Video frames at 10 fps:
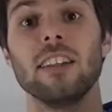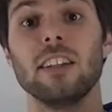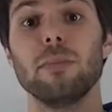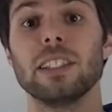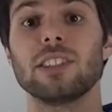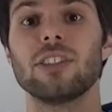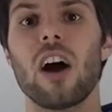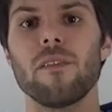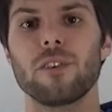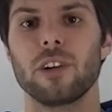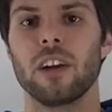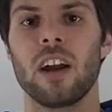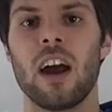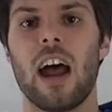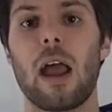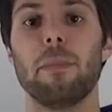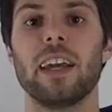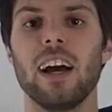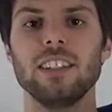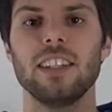a little bit softer. And
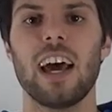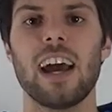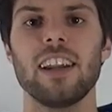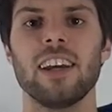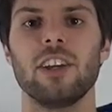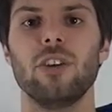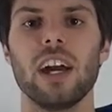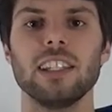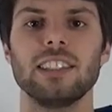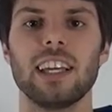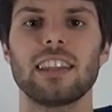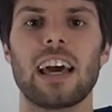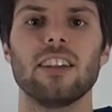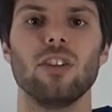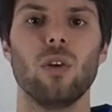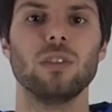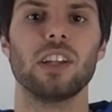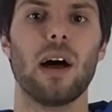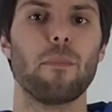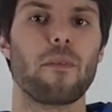because of that, you get a stick that loads
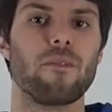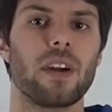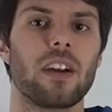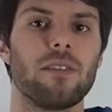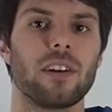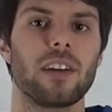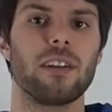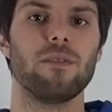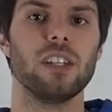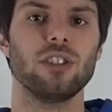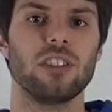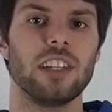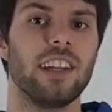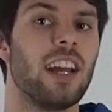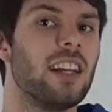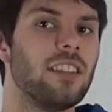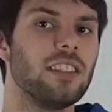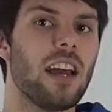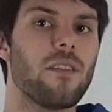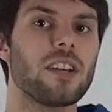up very, very efficiently.
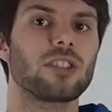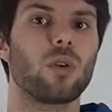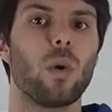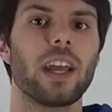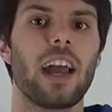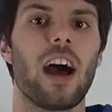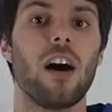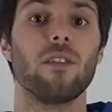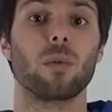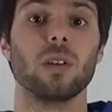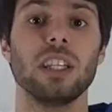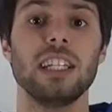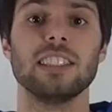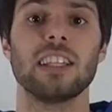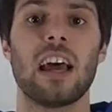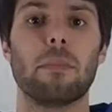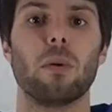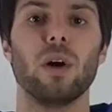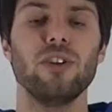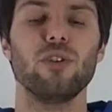Doesn't have as quick of a release,
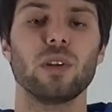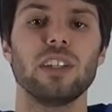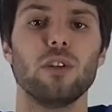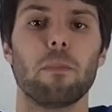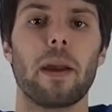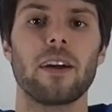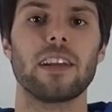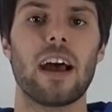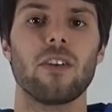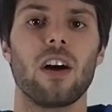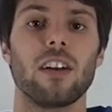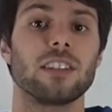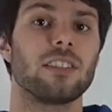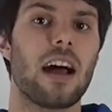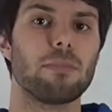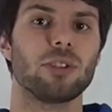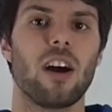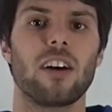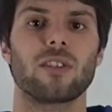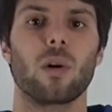but when you really do bear down on a slap
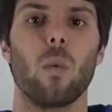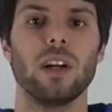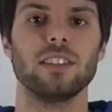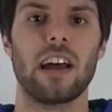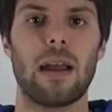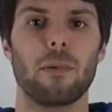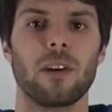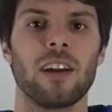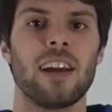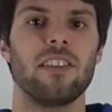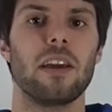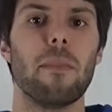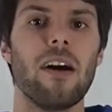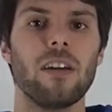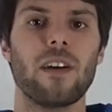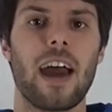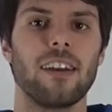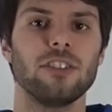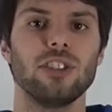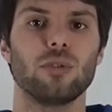shot or a one-timer, the amount of
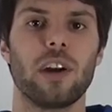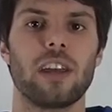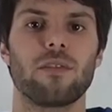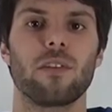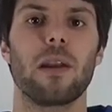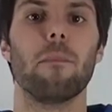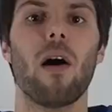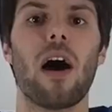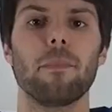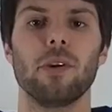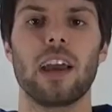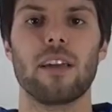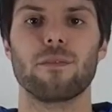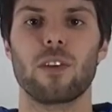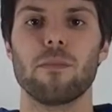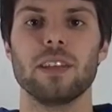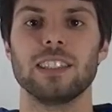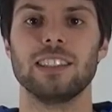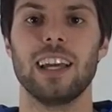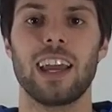energy transfer and pop you get from
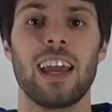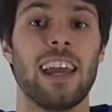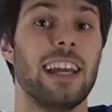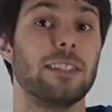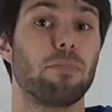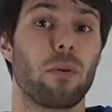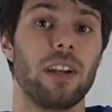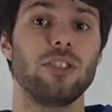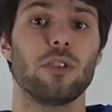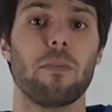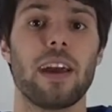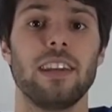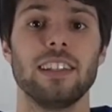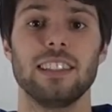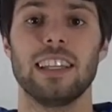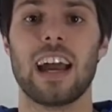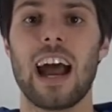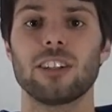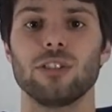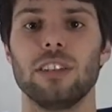this stick is pretty tremendous and
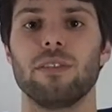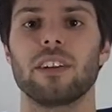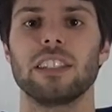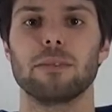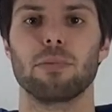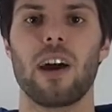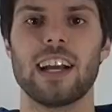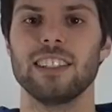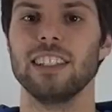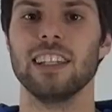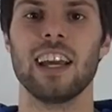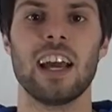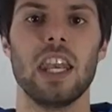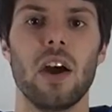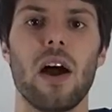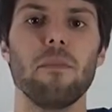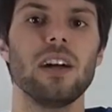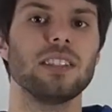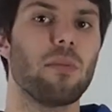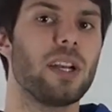actually very surprising. Now, I'm
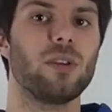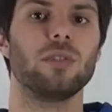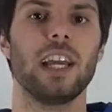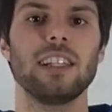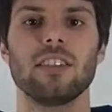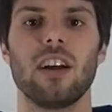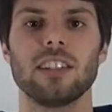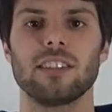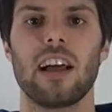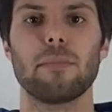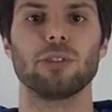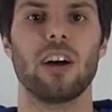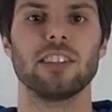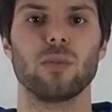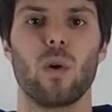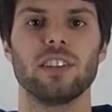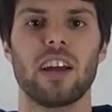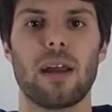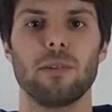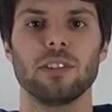not somebody who takes a lot of slap shots and
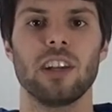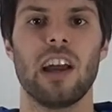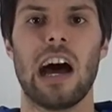one-timers.